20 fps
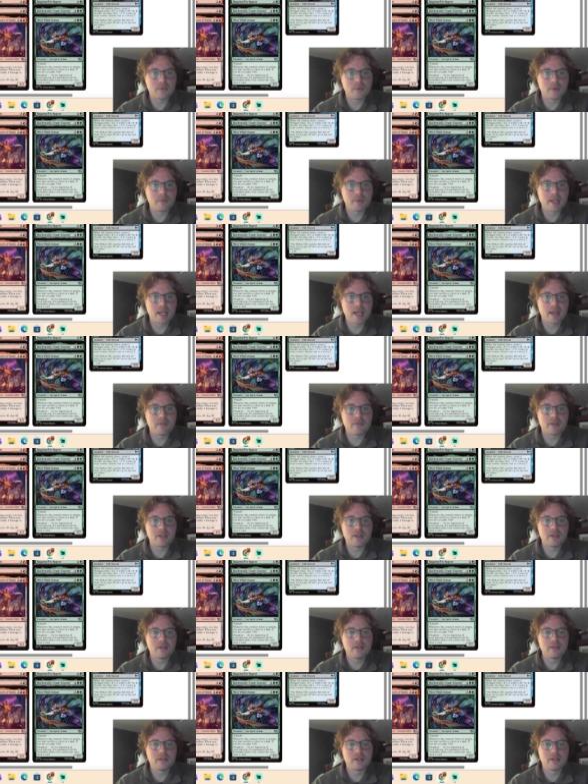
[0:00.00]
what we have
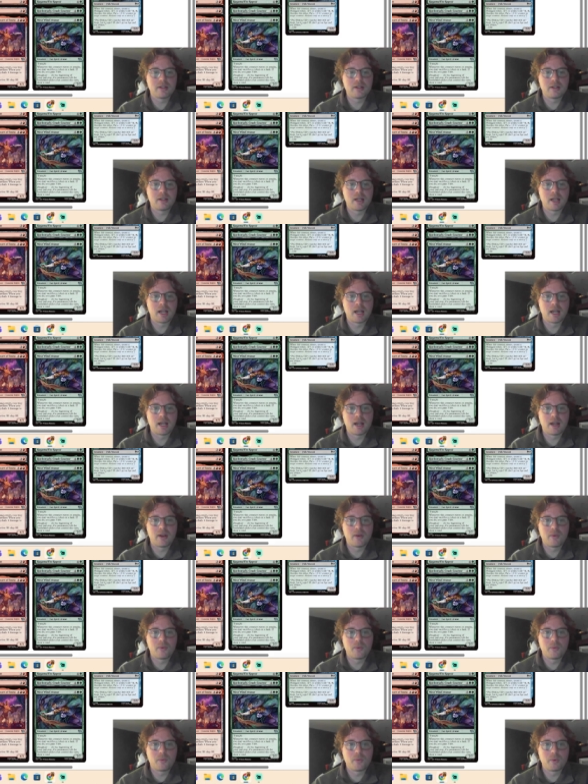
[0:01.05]
here,
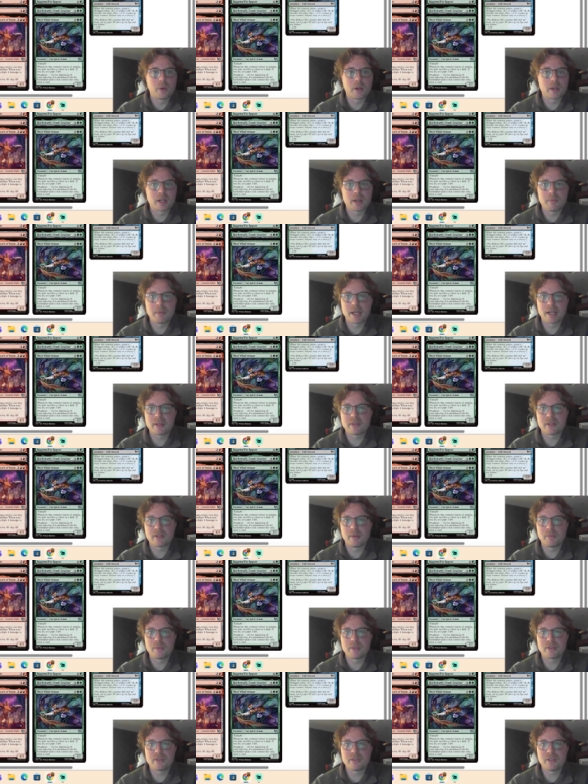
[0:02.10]
we're going to make
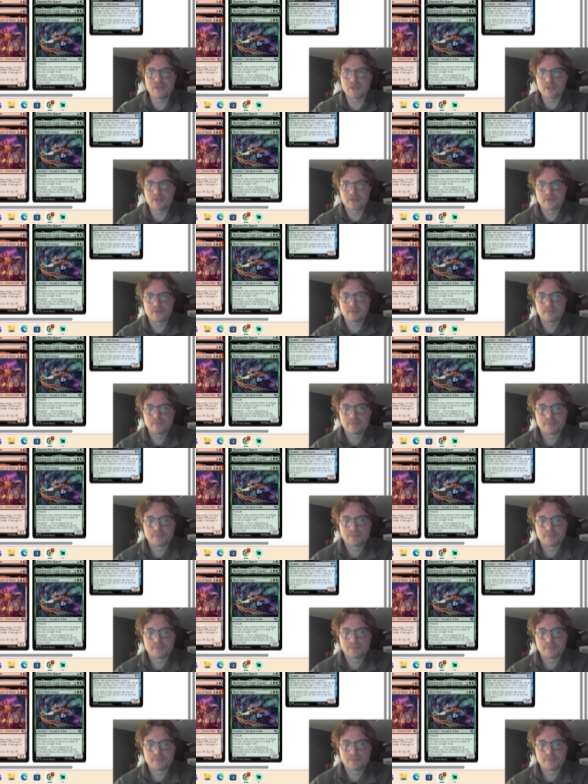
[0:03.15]
some decisions.